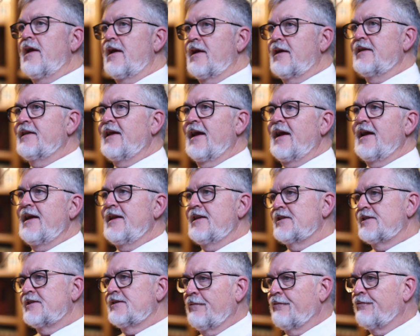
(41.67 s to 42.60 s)

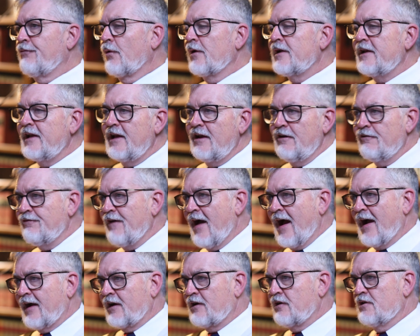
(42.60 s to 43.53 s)
contains 14
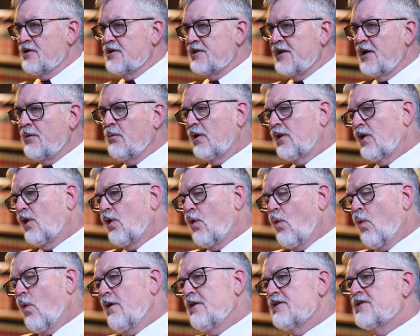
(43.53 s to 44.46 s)
factors, and what the
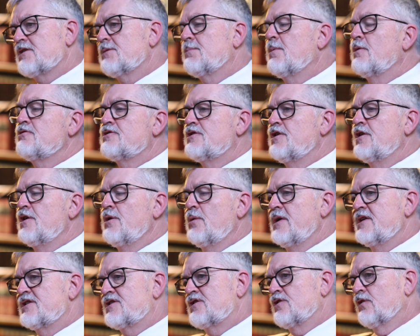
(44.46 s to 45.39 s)
court is supposed to do
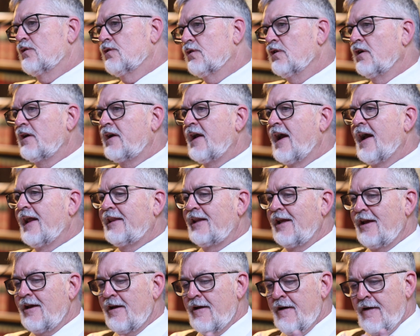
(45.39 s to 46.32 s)
is to look at
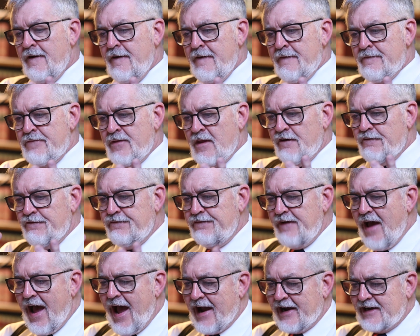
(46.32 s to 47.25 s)
the
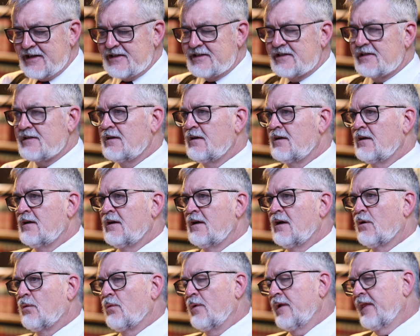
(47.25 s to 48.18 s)
facts
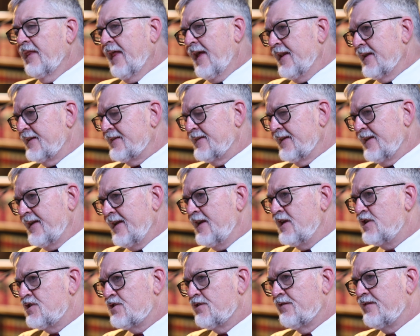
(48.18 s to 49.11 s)
related to
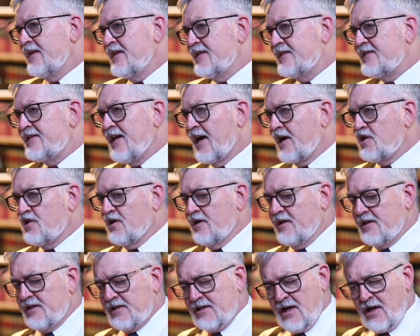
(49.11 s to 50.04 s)
each of these
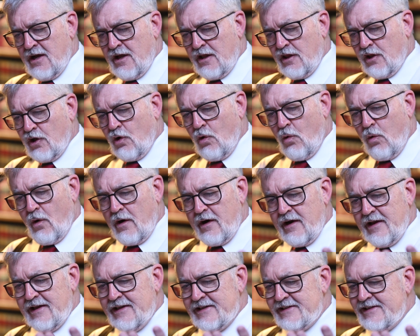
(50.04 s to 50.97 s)
sections. The
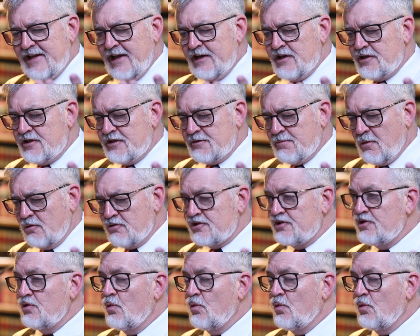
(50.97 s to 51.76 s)
court is then supposed to